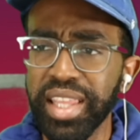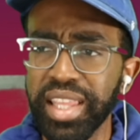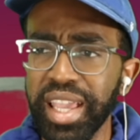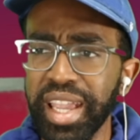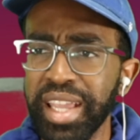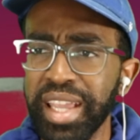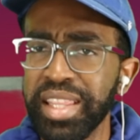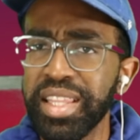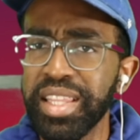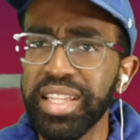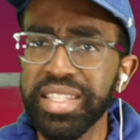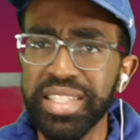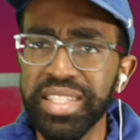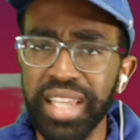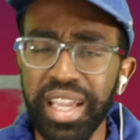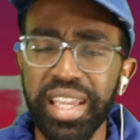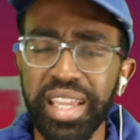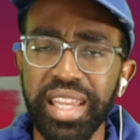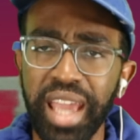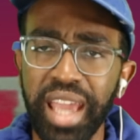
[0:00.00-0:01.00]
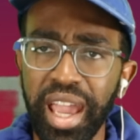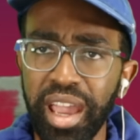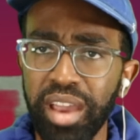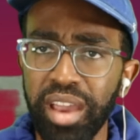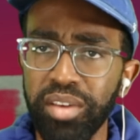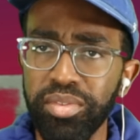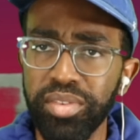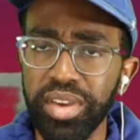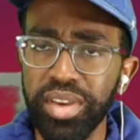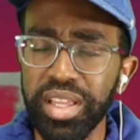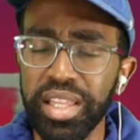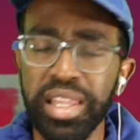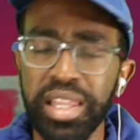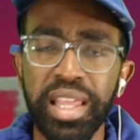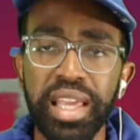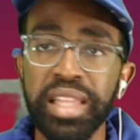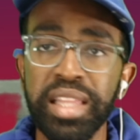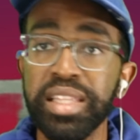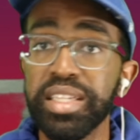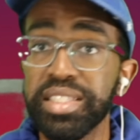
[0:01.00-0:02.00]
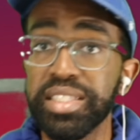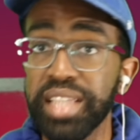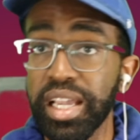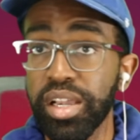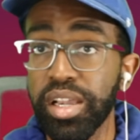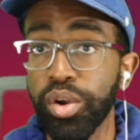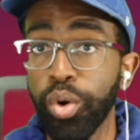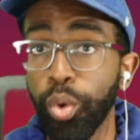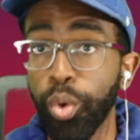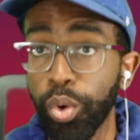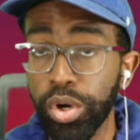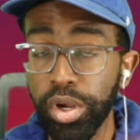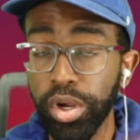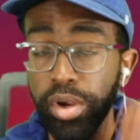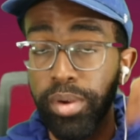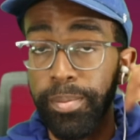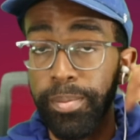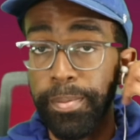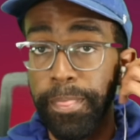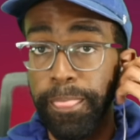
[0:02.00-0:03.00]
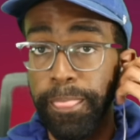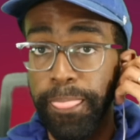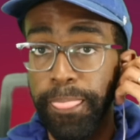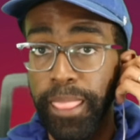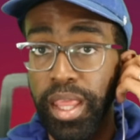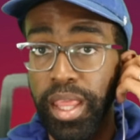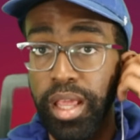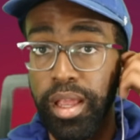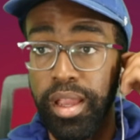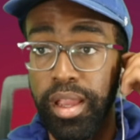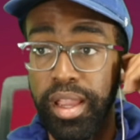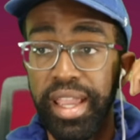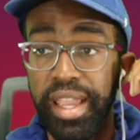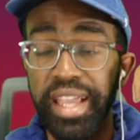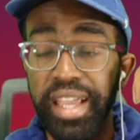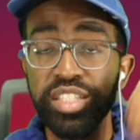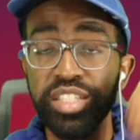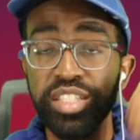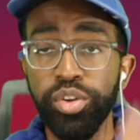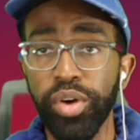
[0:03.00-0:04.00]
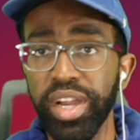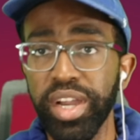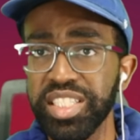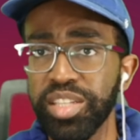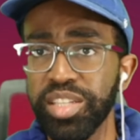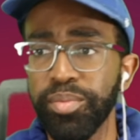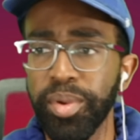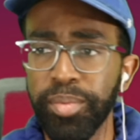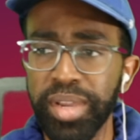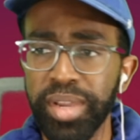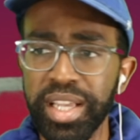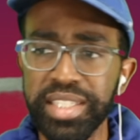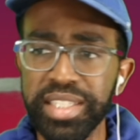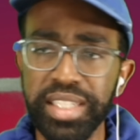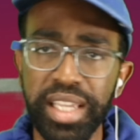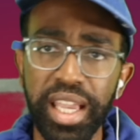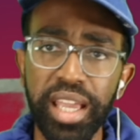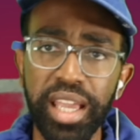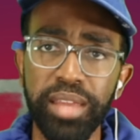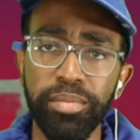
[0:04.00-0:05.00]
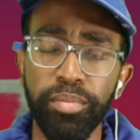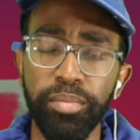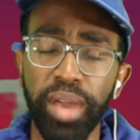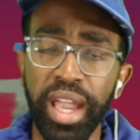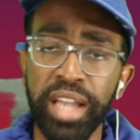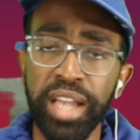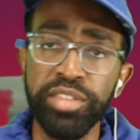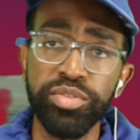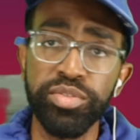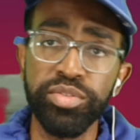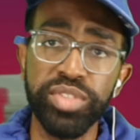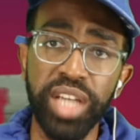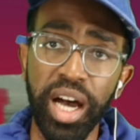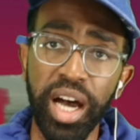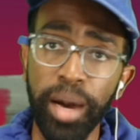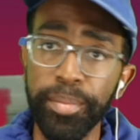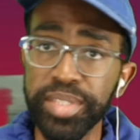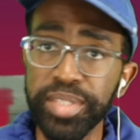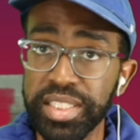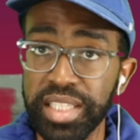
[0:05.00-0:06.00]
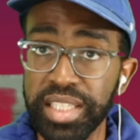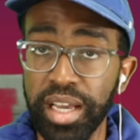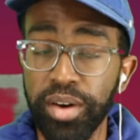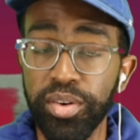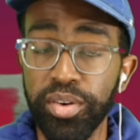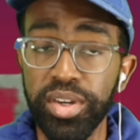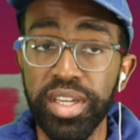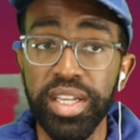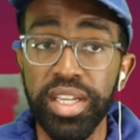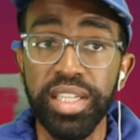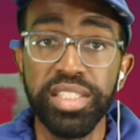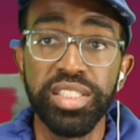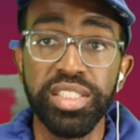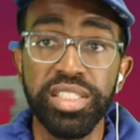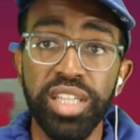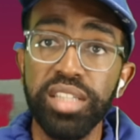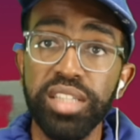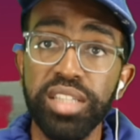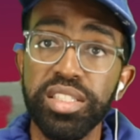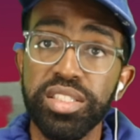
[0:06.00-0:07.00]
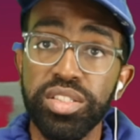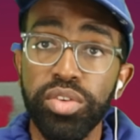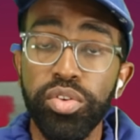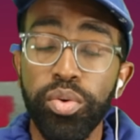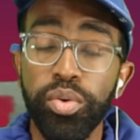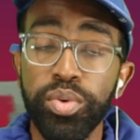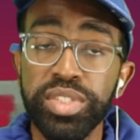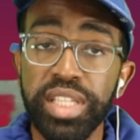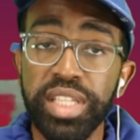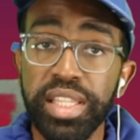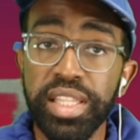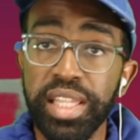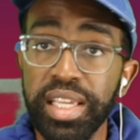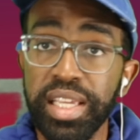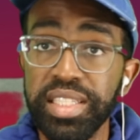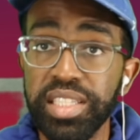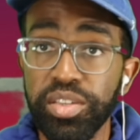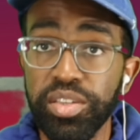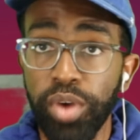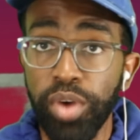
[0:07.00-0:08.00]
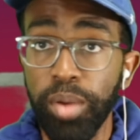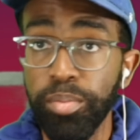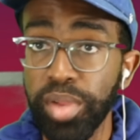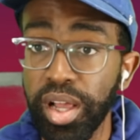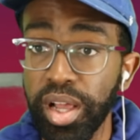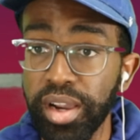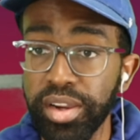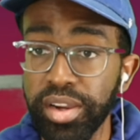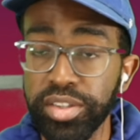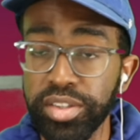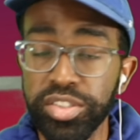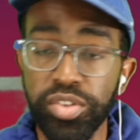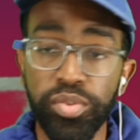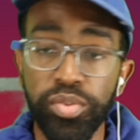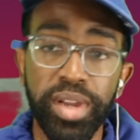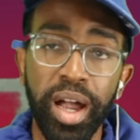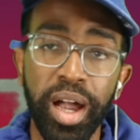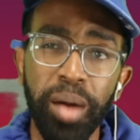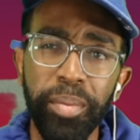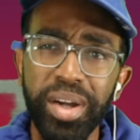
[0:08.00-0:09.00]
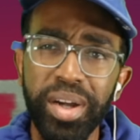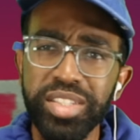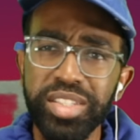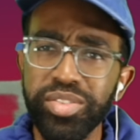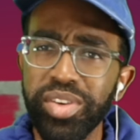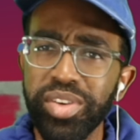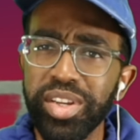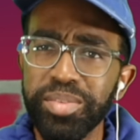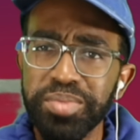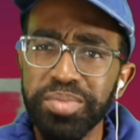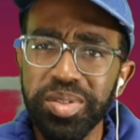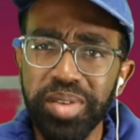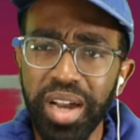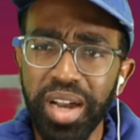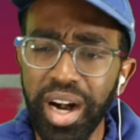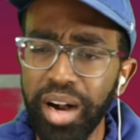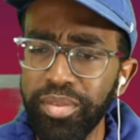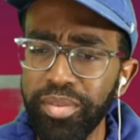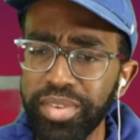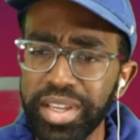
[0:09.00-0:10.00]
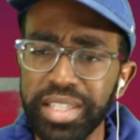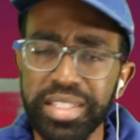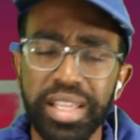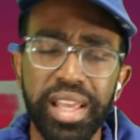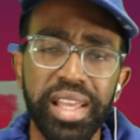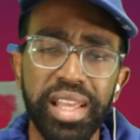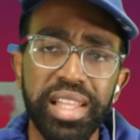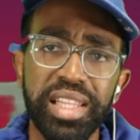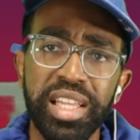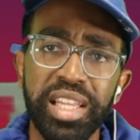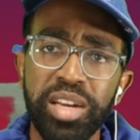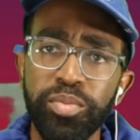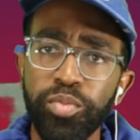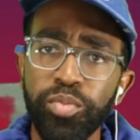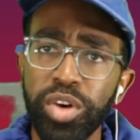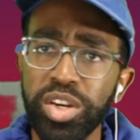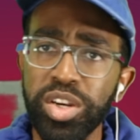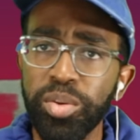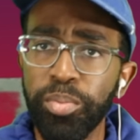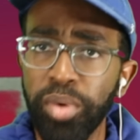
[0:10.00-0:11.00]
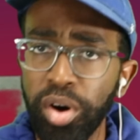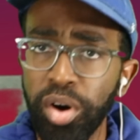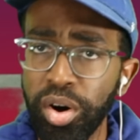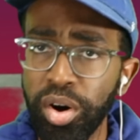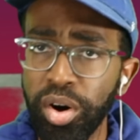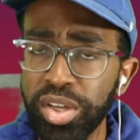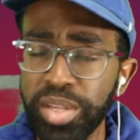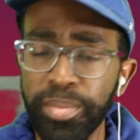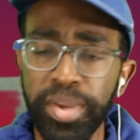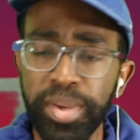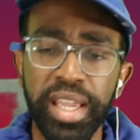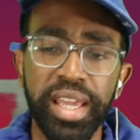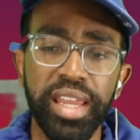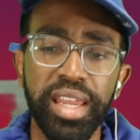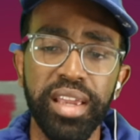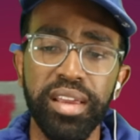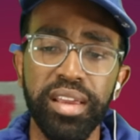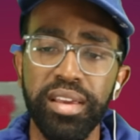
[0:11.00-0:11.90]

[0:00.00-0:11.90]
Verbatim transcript: end of the second half, the end of the second quarter, it's crazy to me because again, Andrew Thomas is out. Josh Ezeudu was a decent run blocker. So how about you get him some confidence? Let him run the ball at the beginning.